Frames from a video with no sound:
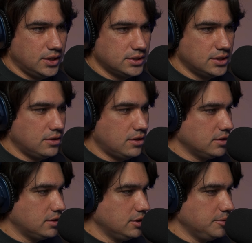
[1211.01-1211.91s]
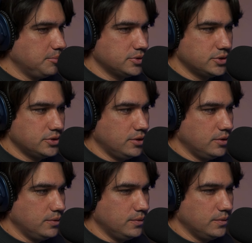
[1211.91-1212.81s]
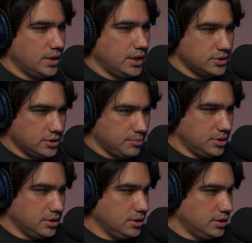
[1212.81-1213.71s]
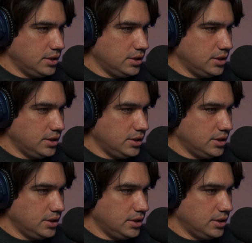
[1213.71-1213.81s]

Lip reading: that's a long clip, so actually I'm going to delete